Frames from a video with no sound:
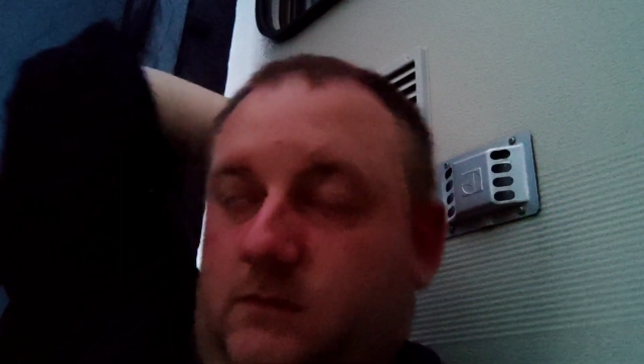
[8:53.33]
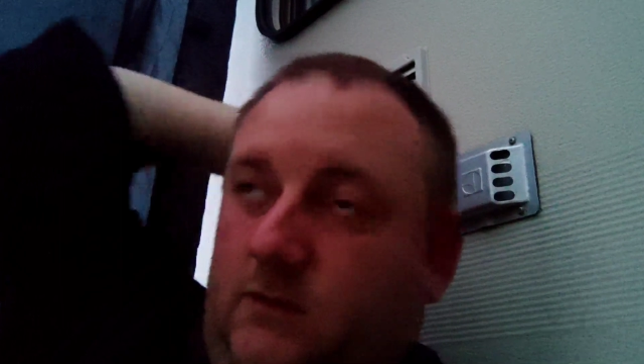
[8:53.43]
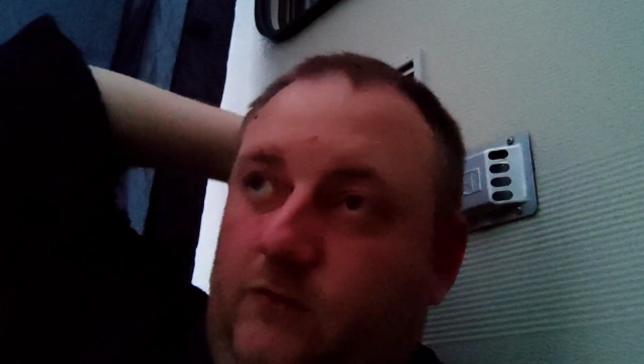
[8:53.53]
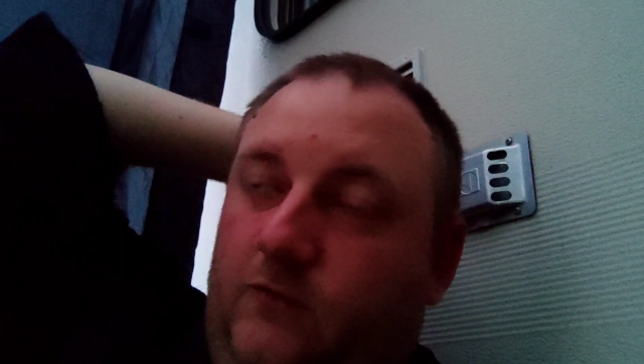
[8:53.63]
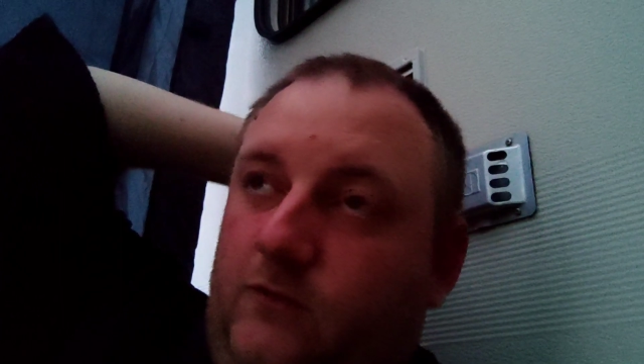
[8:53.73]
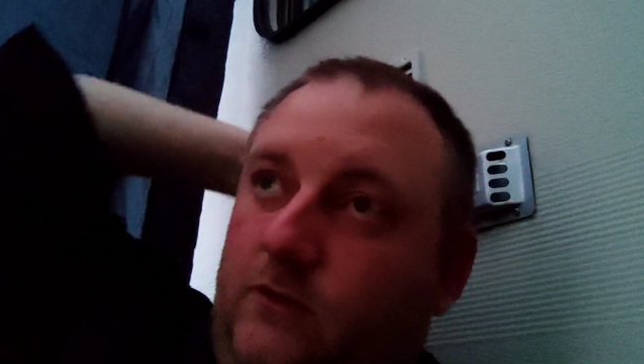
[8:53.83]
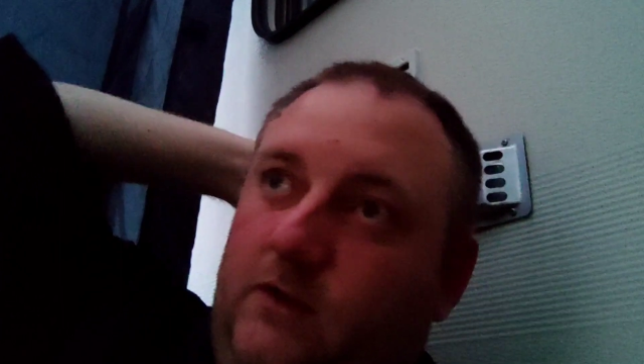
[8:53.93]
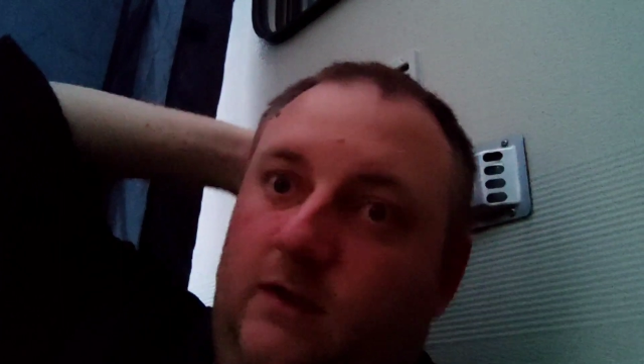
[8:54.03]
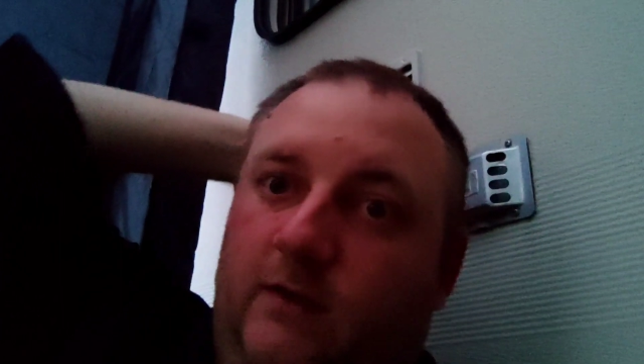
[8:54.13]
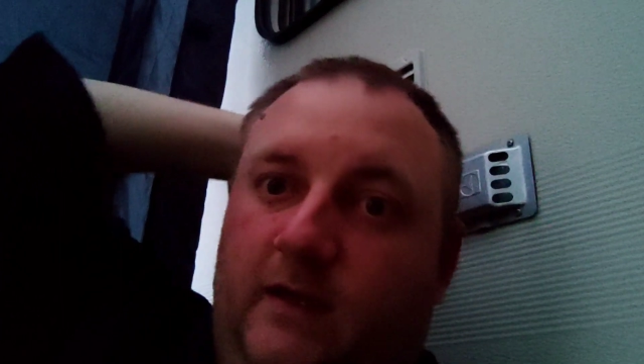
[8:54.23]
I just got to
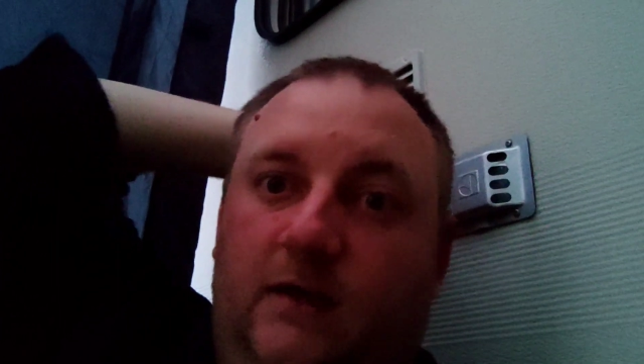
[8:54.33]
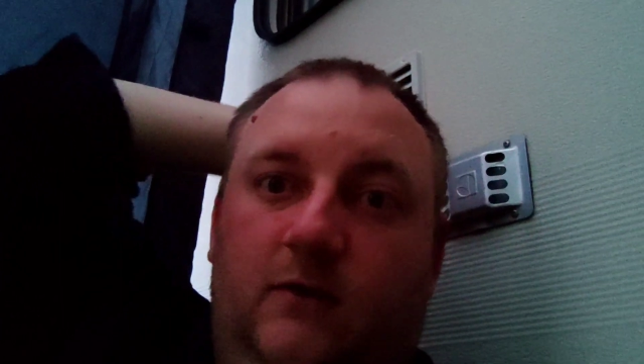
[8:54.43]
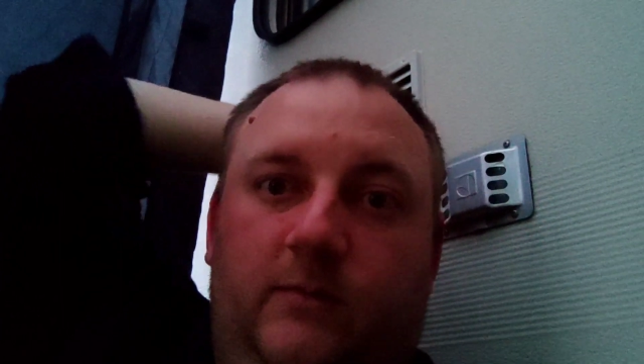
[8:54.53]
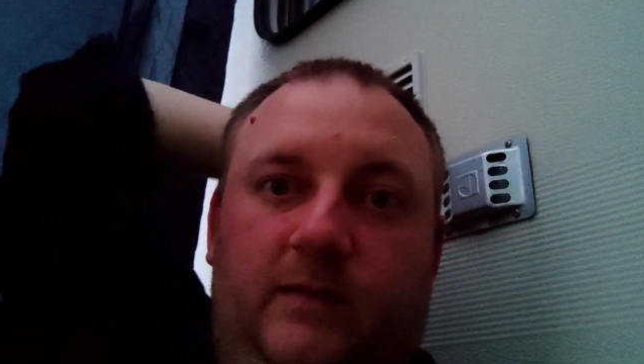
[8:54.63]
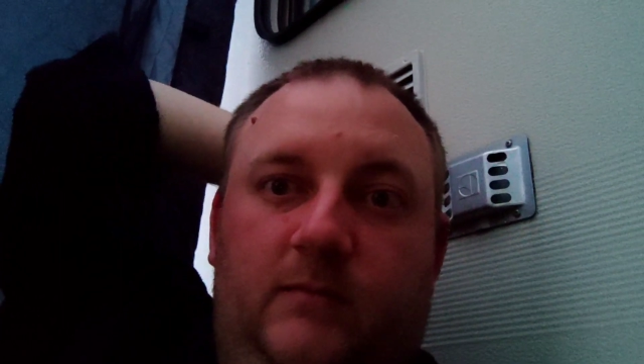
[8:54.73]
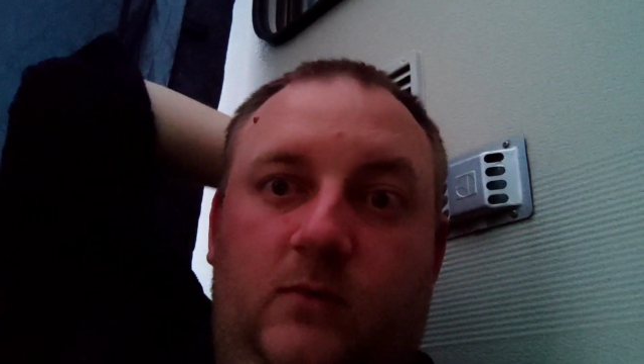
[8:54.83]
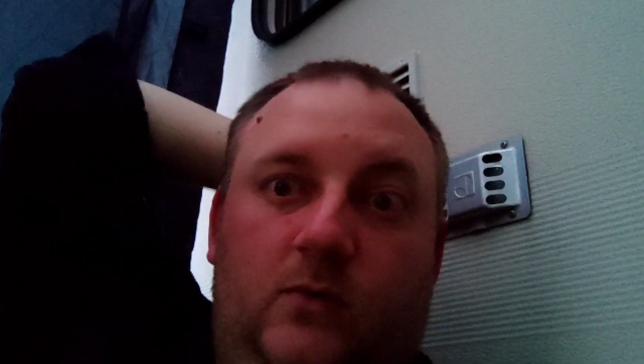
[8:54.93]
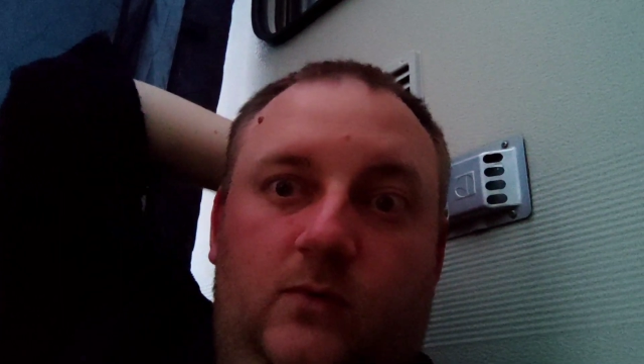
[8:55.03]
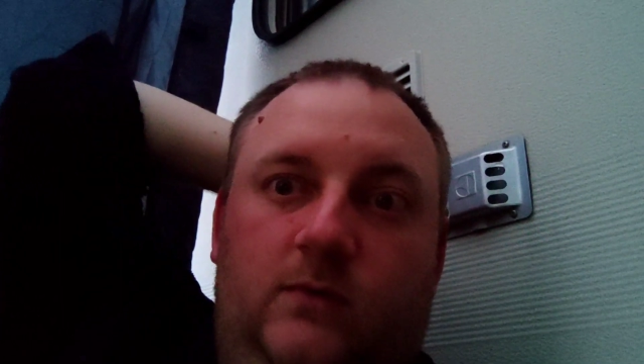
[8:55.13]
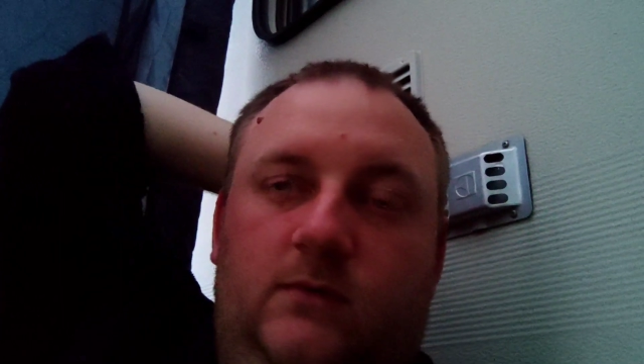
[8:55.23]
go that little bit
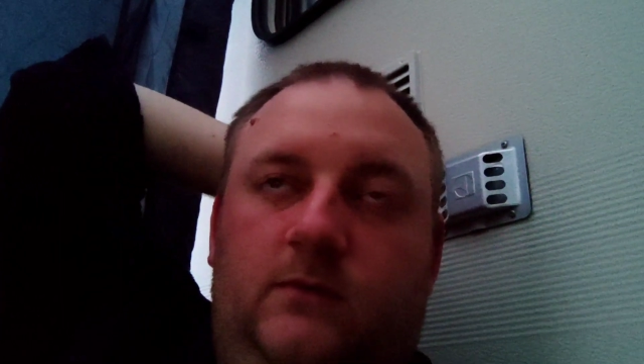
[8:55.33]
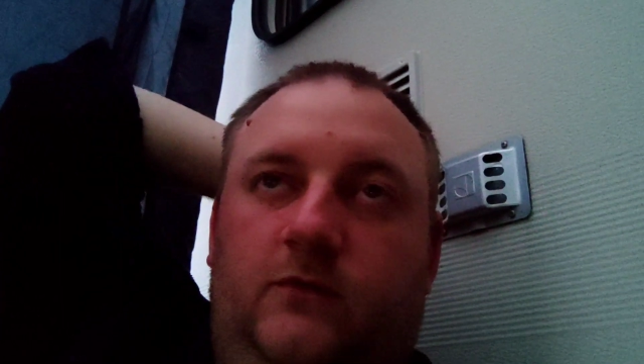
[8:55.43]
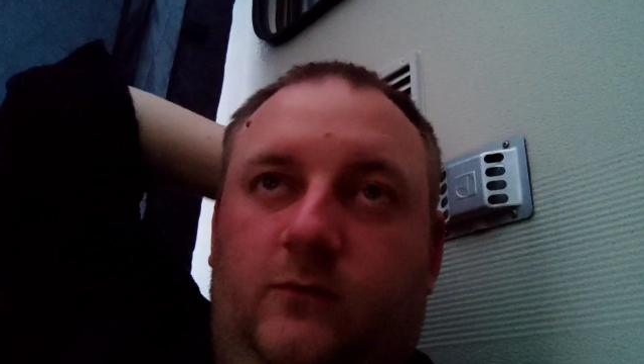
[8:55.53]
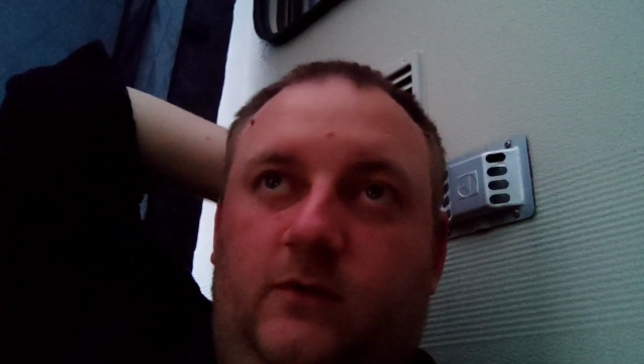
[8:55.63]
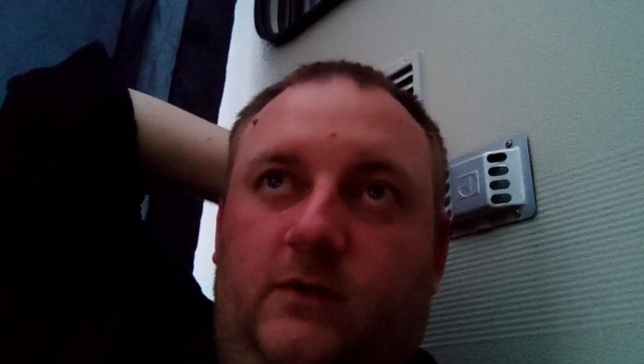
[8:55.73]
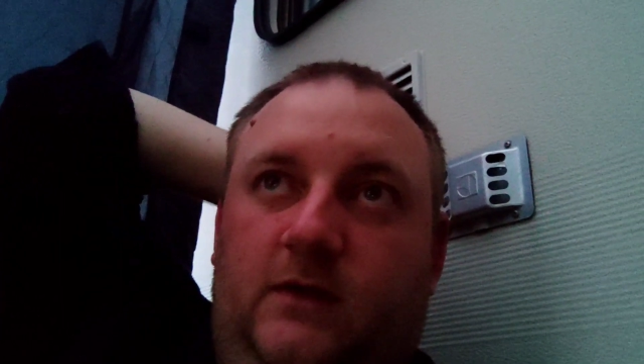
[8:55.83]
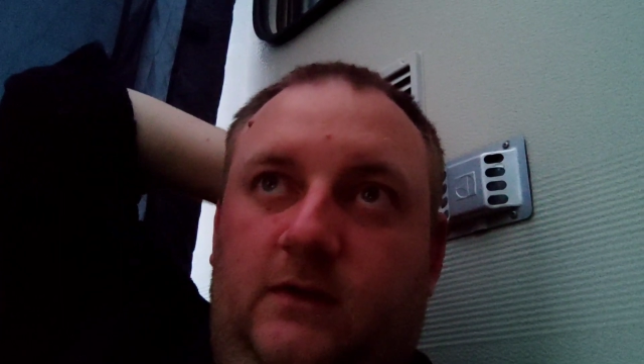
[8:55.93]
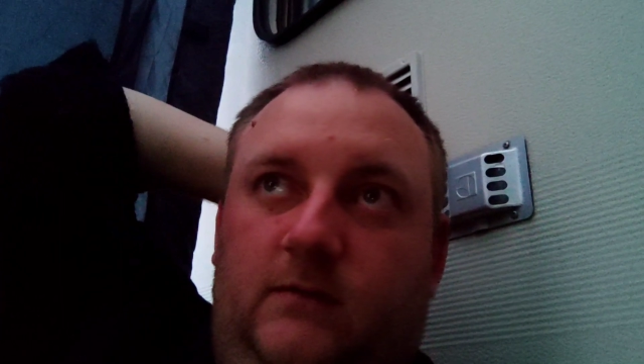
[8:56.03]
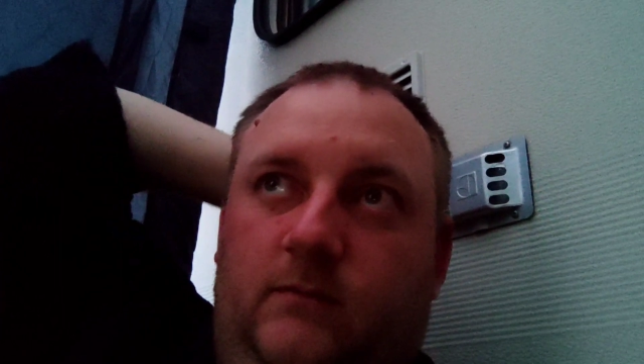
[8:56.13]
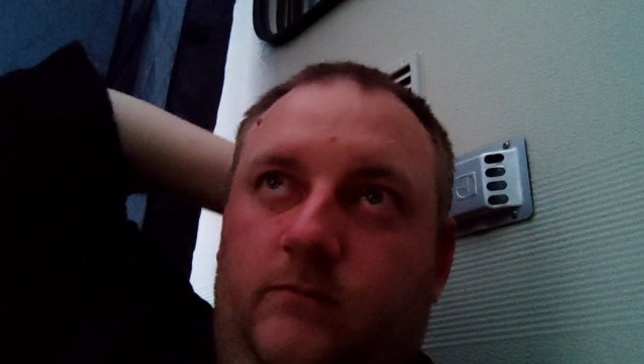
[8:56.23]
more so I can